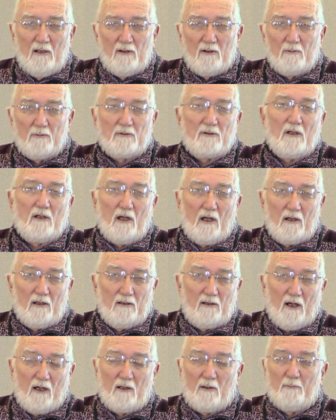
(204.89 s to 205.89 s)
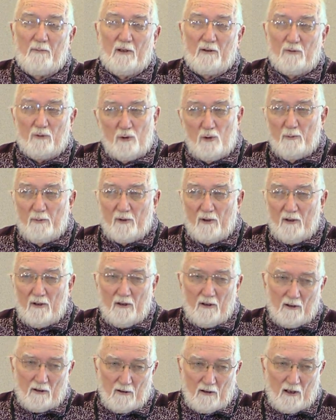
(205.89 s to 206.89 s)
There was a lot of talk about Uber
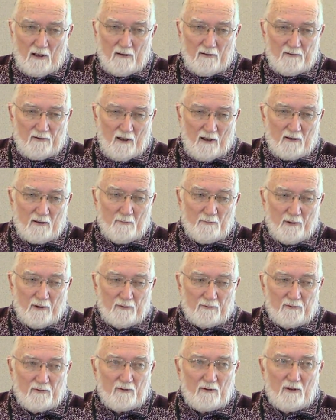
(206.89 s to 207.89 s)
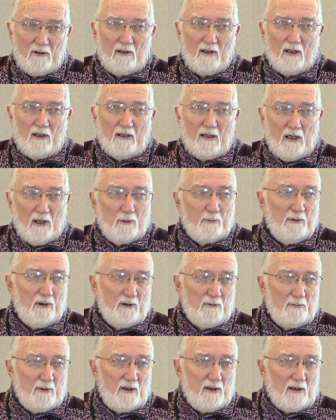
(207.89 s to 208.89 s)
and a lot of talk about
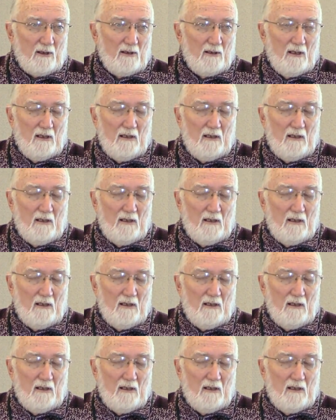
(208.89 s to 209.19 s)
Airbnb.